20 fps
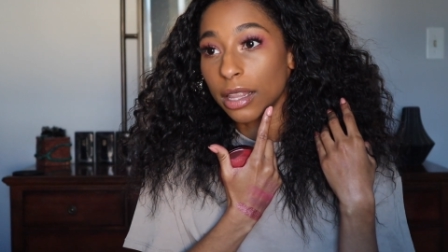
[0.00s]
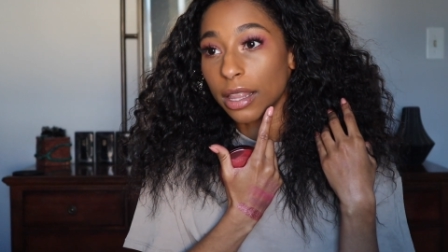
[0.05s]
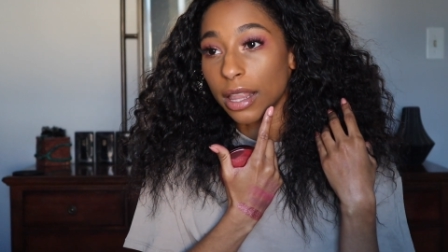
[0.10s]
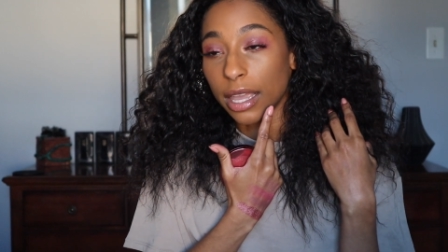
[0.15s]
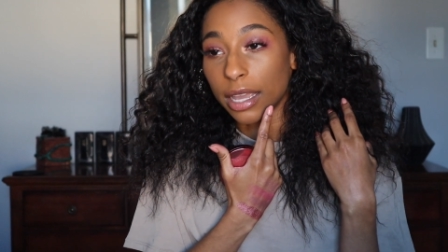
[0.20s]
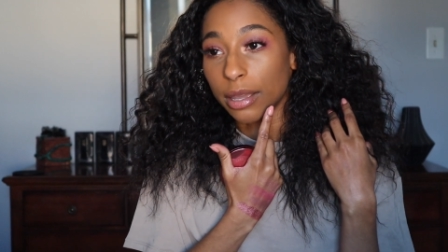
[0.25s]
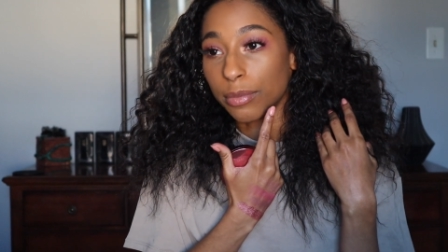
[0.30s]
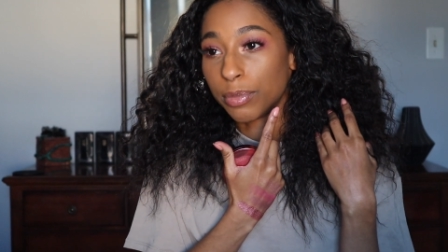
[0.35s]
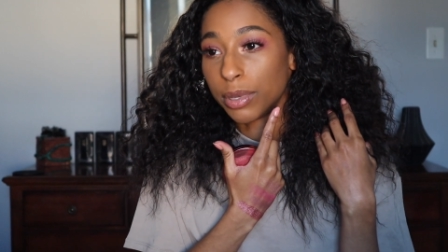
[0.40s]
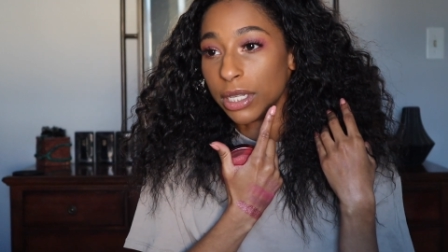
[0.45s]

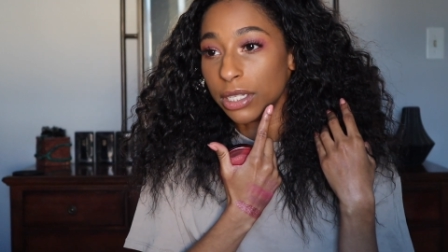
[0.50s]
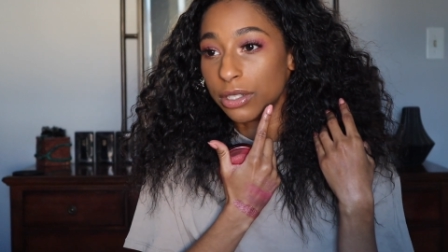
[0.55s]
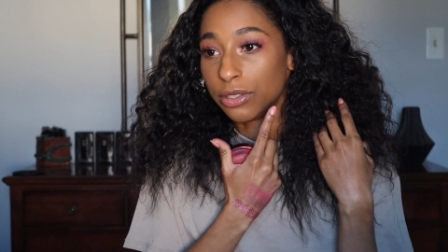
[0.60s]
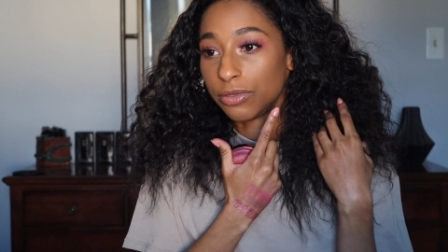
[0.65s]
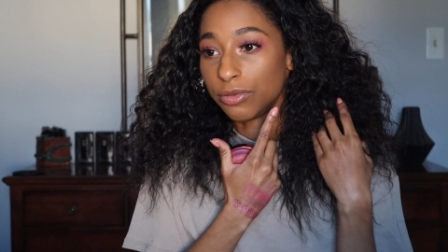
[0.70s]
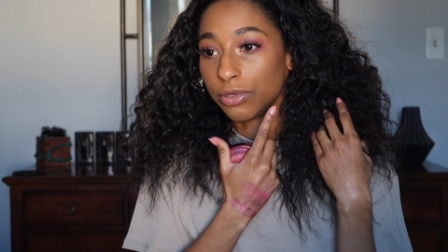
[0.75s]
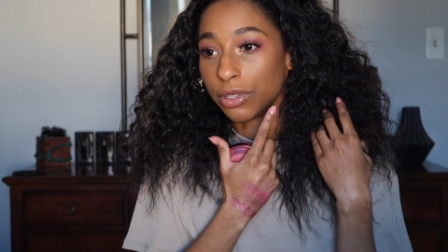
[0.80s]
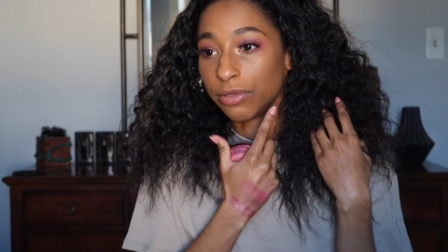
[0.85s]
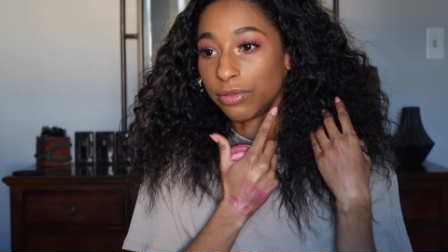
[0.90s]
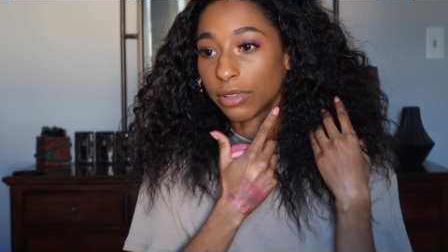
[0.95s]
like a peach
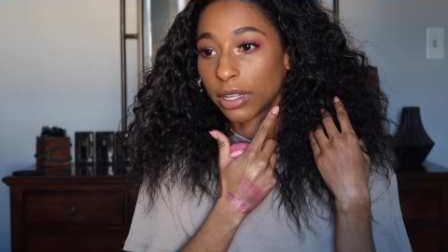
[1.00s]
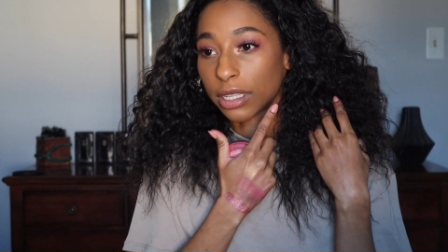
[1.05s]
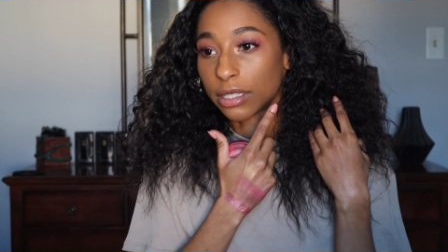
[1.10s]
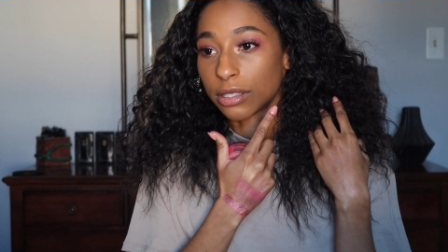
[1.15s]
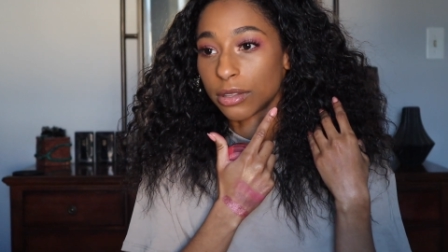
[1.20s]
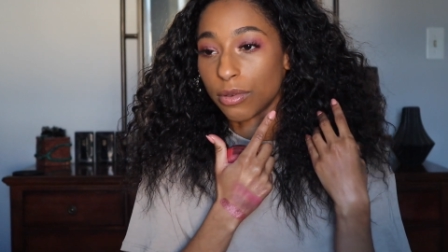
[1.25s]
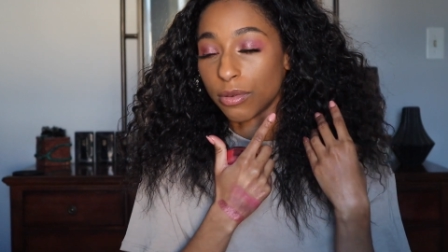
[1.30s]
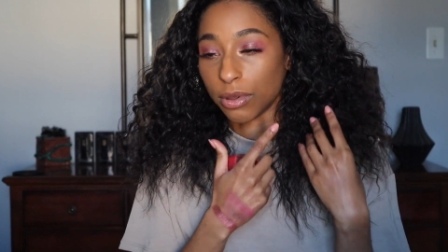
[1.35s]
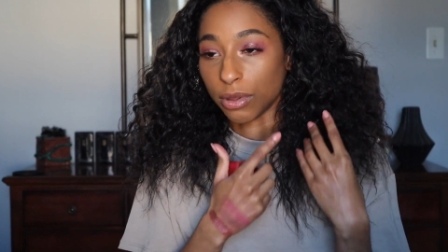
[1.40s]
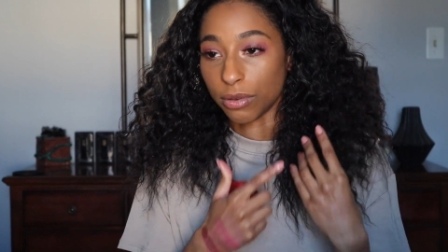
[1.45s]
reflex
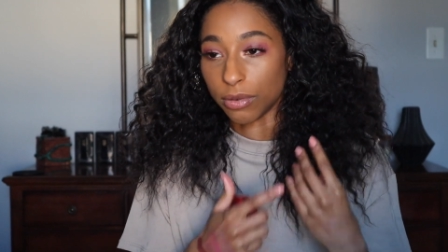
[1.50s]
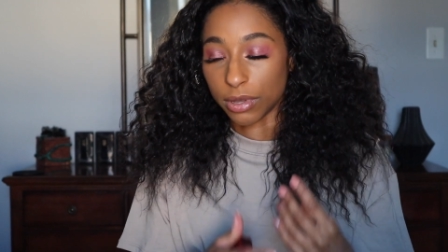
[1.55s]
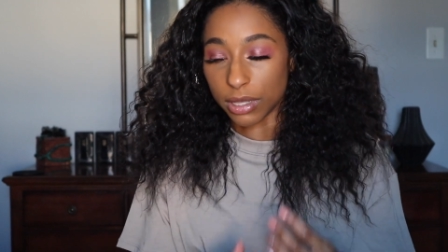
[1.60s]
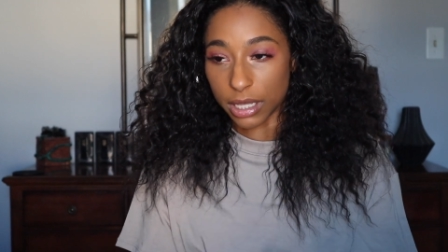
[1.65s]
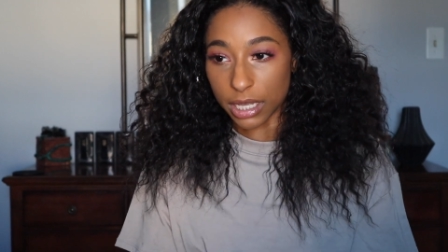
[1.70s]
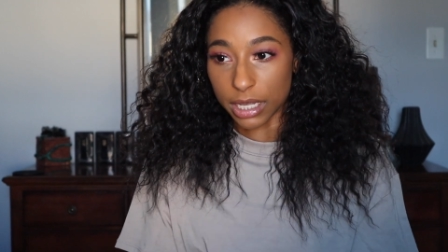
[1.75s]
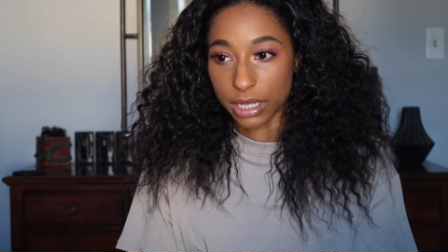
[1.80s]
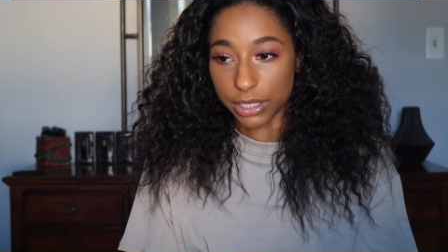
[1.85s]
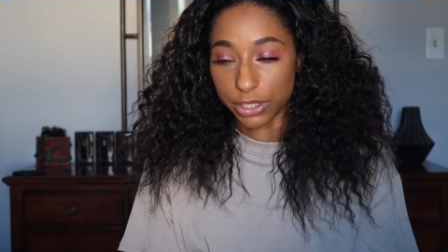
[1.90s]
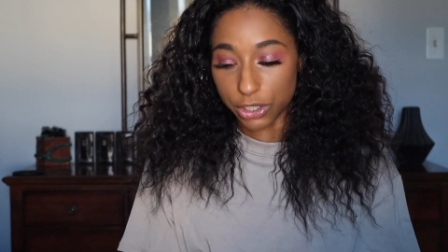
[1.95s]
going on
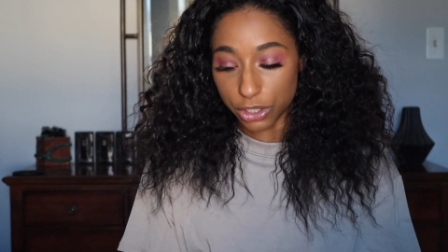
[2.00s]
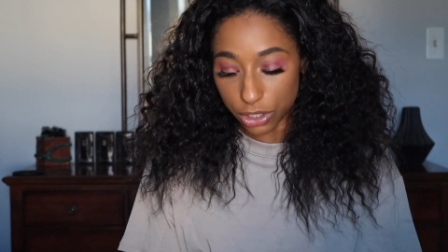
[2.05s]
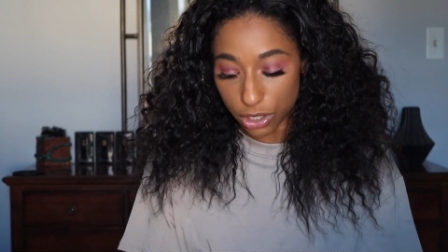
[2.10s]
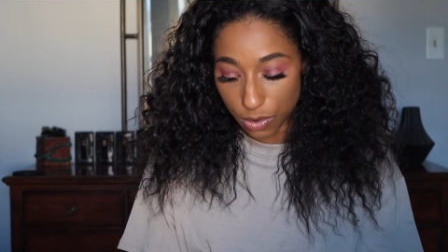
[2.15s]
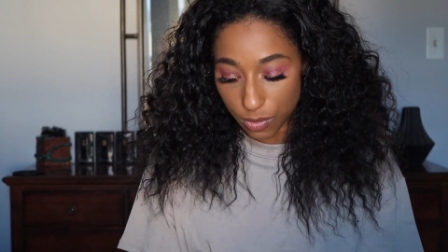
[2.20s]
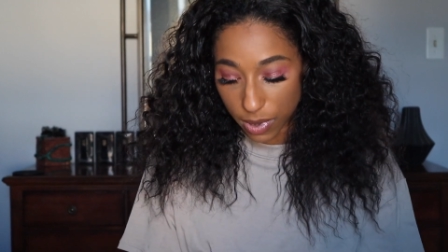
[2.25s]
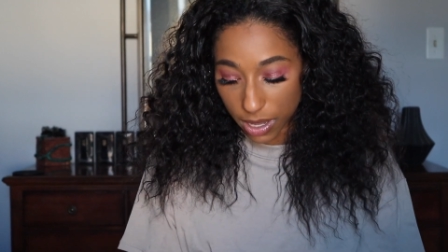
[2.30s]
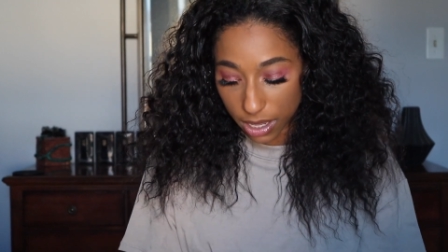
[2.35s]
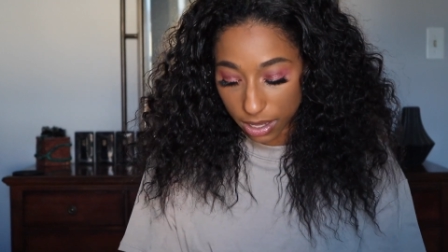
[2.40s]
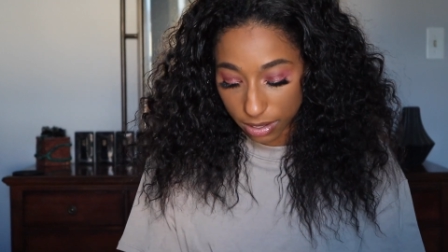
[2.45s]
that is
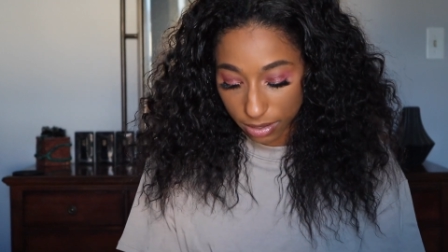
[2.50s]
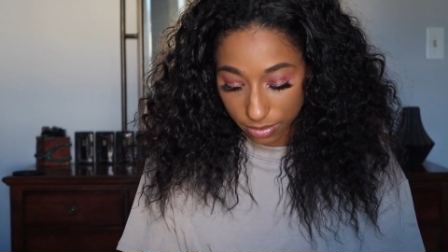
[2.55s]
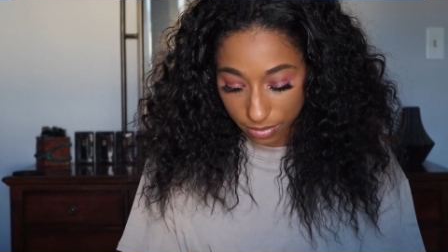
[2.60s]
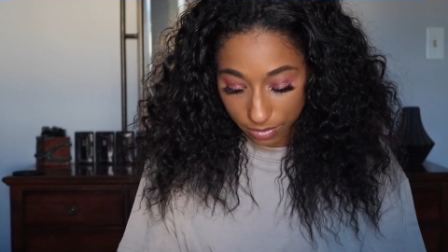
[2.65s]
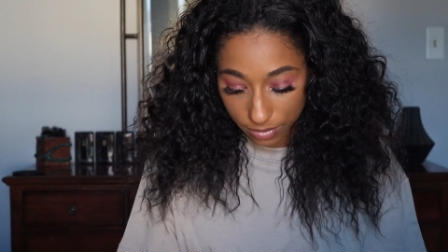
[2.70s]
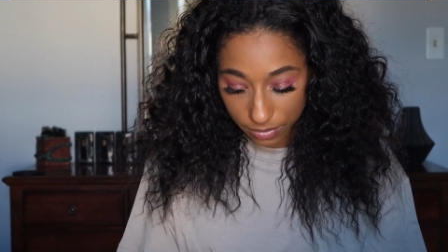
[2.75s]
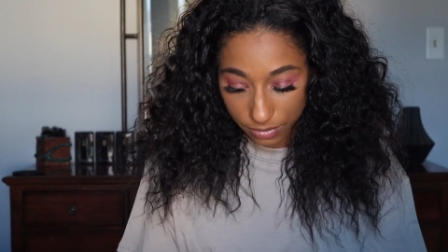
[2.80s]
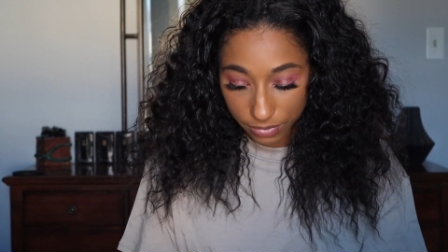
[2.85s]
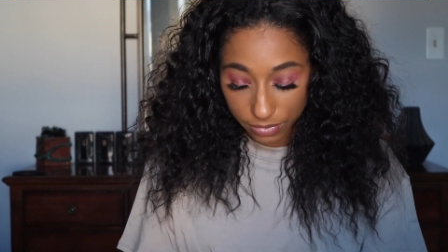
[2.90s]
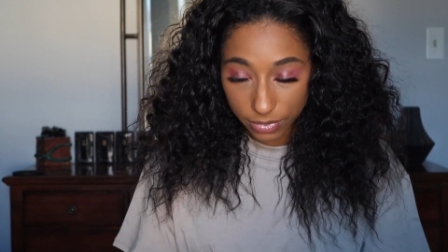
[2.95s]
showing
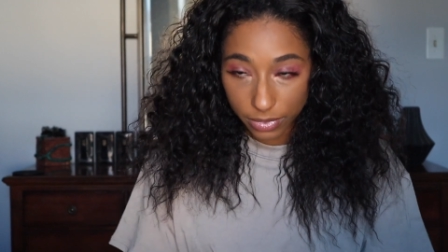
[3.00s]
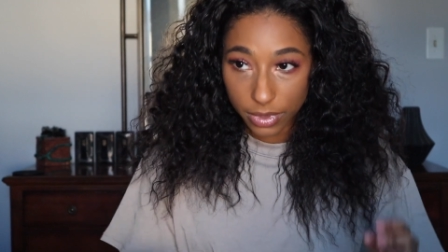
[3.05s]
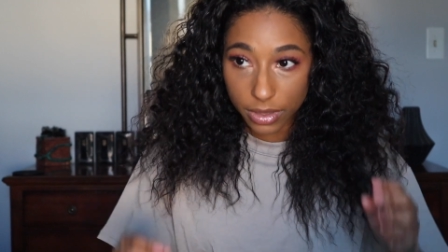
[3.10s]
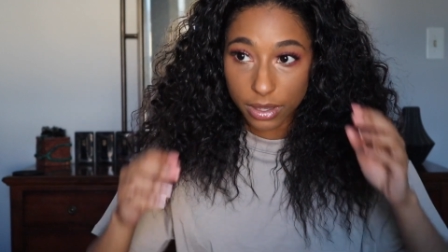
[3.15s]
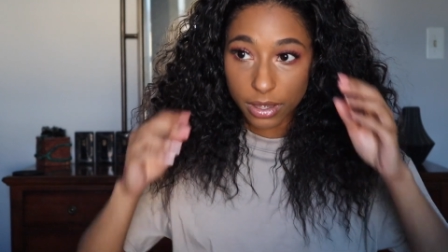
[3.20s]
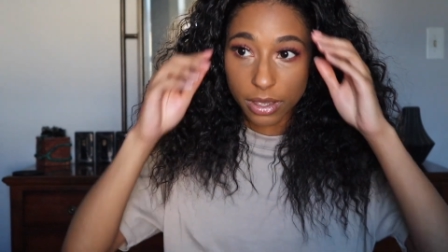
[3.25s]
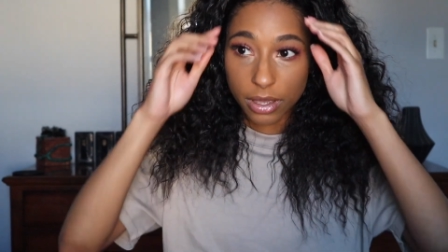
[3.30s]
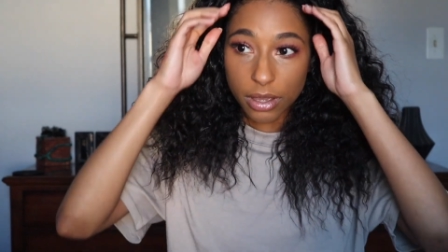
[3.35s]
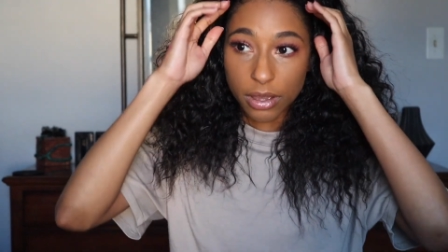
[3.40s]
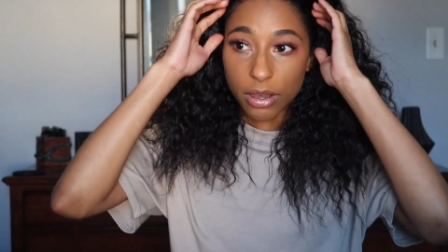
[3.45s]

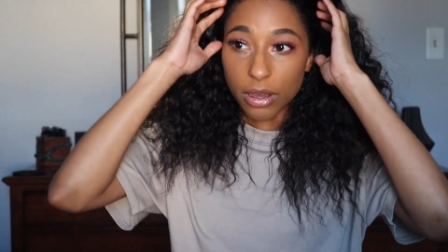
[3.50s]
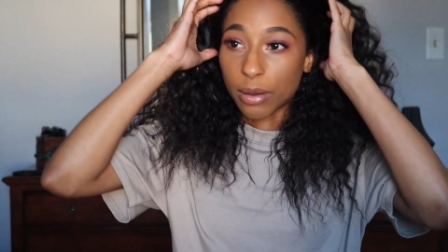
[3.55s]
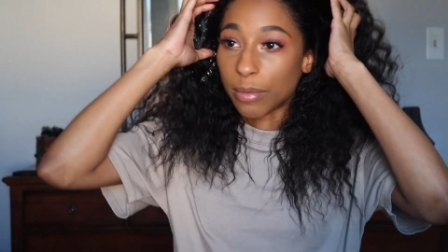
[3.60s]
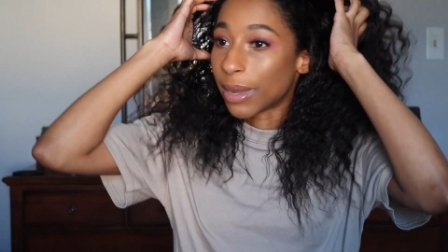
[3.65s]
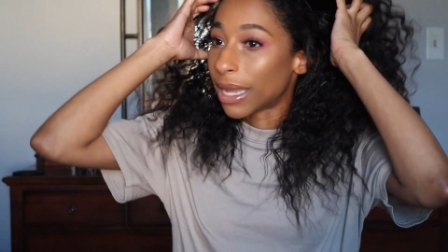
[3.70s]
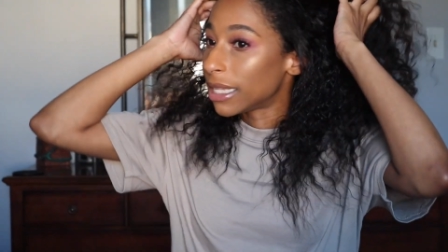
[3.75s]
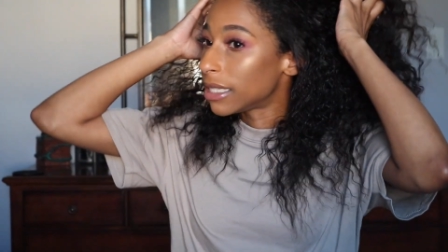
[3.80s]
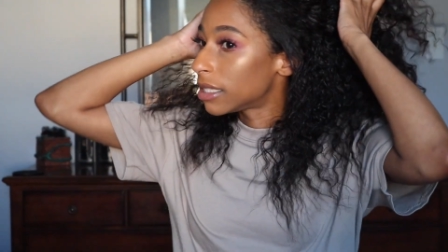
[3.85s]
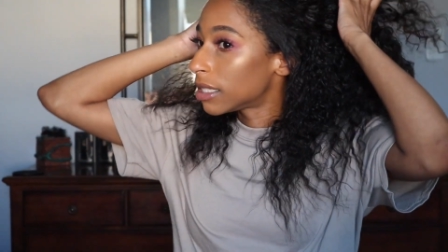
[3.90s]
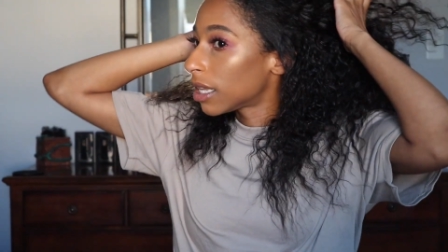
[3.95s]
on
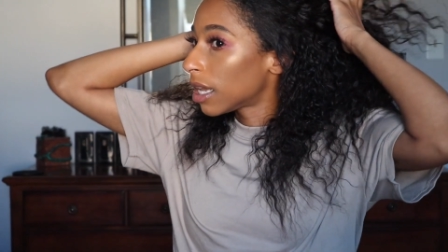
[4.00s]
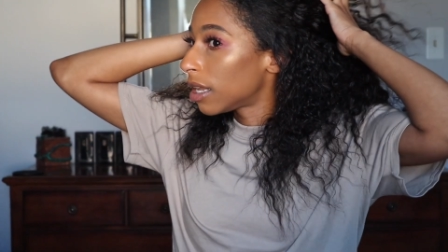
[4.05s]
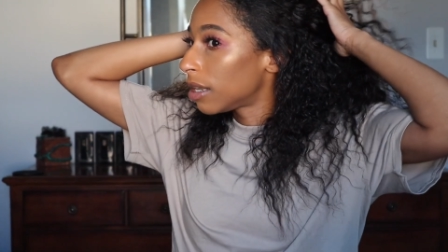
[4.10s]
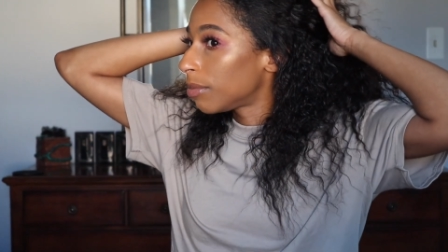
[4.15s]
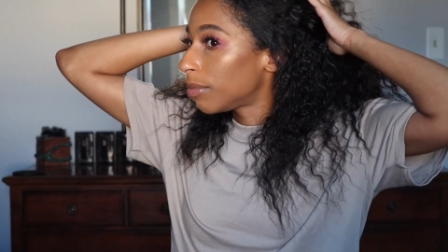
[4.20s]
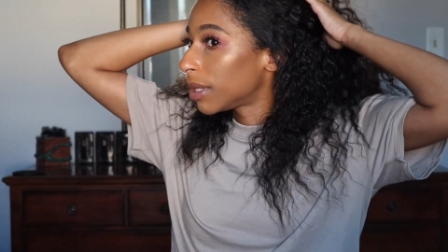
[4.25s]
my skin.